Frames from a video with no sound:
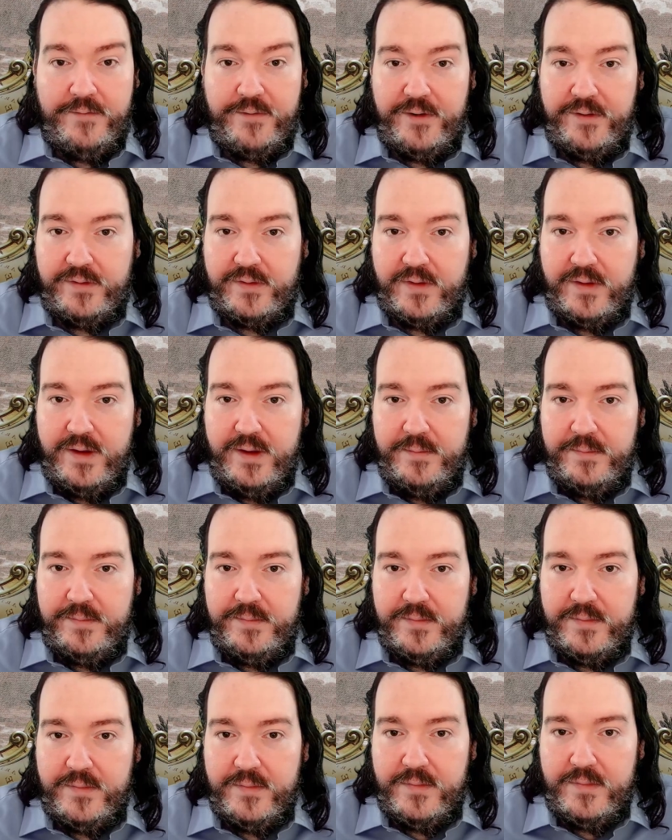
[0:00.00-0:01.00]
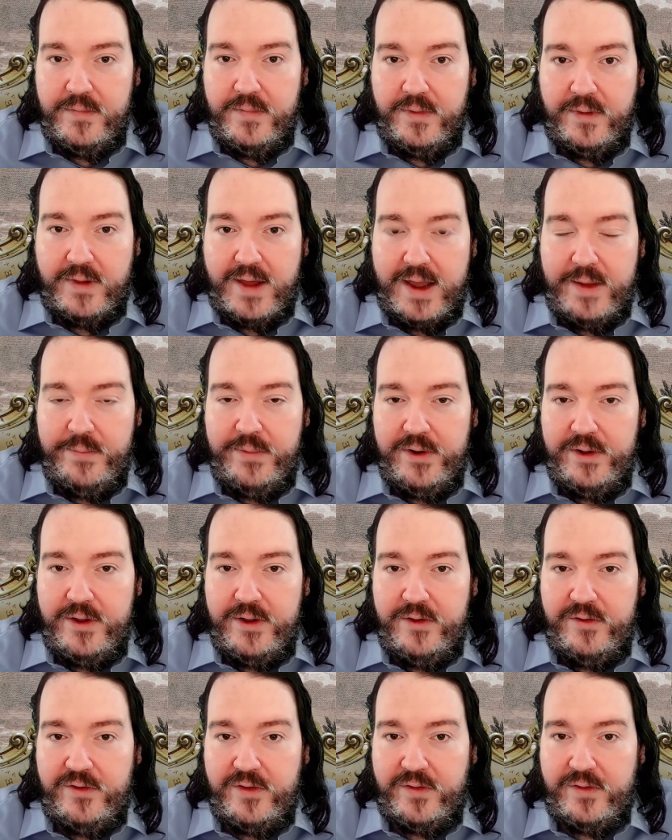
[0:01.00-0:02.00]
Firstly, the library
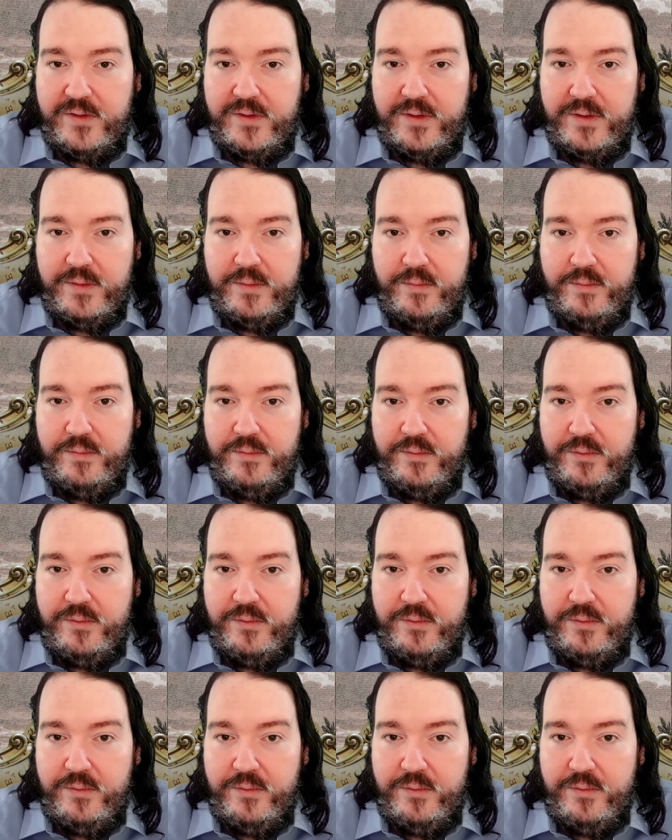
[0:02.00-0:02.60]
didn't just